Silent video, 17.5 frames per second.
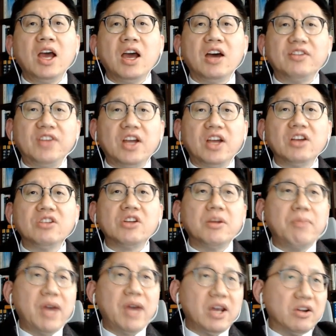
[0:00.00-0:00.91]
secondary
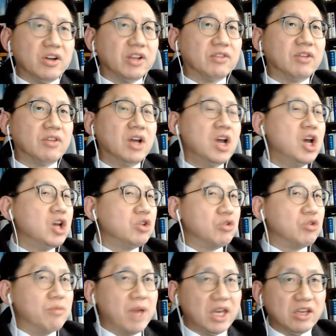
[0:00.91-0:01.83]
batteries. To
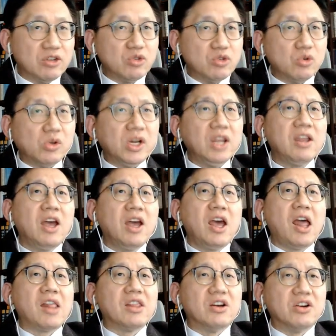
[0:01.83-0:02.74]
make it short,
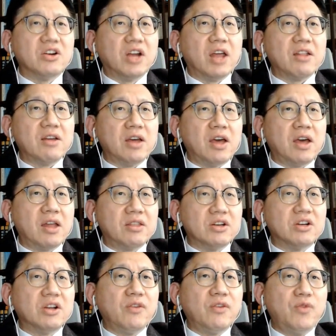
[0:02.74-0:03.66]

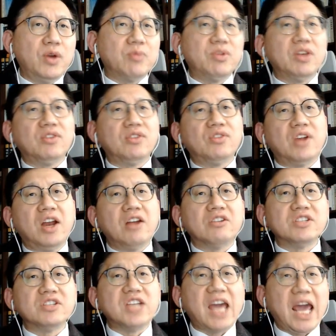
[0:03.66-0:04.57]
3050
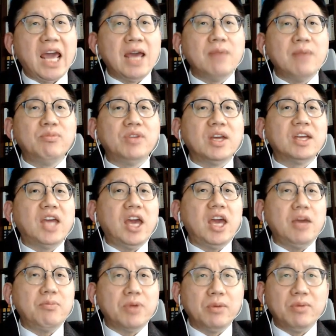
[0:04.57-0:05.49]
strategy aims at
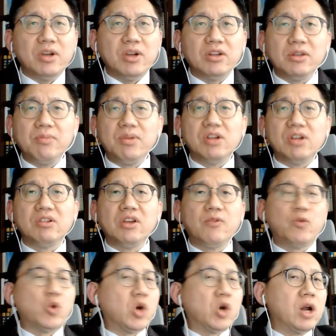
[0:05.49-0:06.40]
capability building
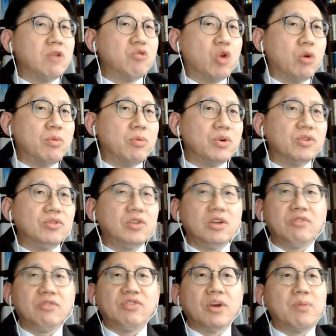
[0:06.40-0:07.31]
for a robust
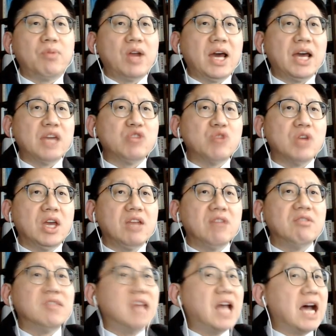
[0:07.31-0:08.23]
supply
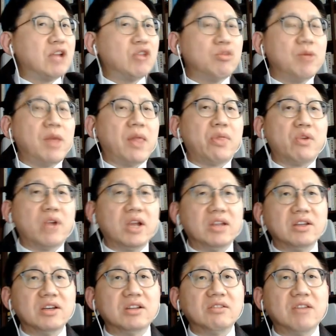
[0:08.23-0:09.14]
chain not to be
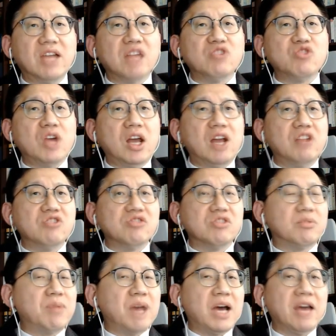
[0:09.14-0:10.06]
threatened and
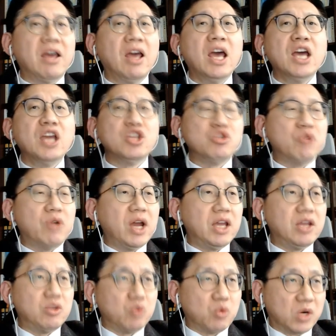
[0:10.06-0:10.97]
challenged by
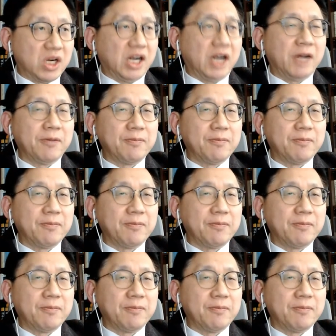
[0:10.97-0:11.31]
trade war.